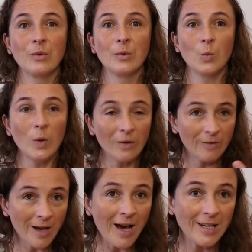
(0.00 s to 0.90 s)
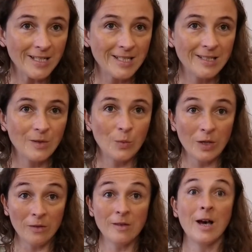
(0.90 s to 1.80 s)
with that
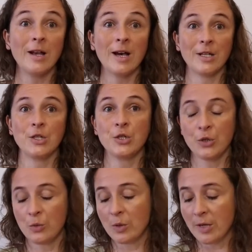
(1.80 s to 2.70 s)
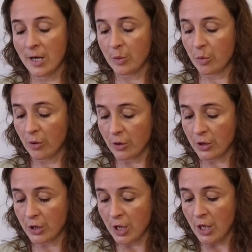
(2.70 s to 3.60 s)
attitude, with that
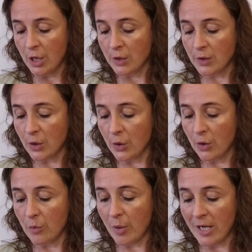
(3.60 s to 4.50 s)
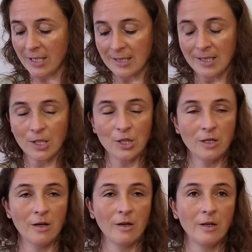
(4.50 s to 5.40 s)
approach. So by its
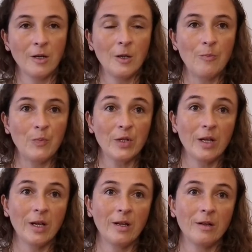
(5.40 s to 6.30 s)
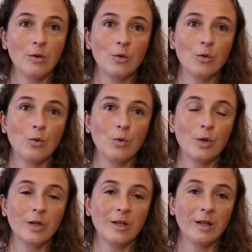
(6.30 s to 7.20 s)
nature, it
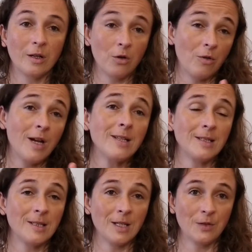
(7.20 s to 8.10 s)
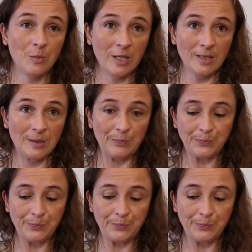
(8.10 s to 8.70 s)
creates a safe space.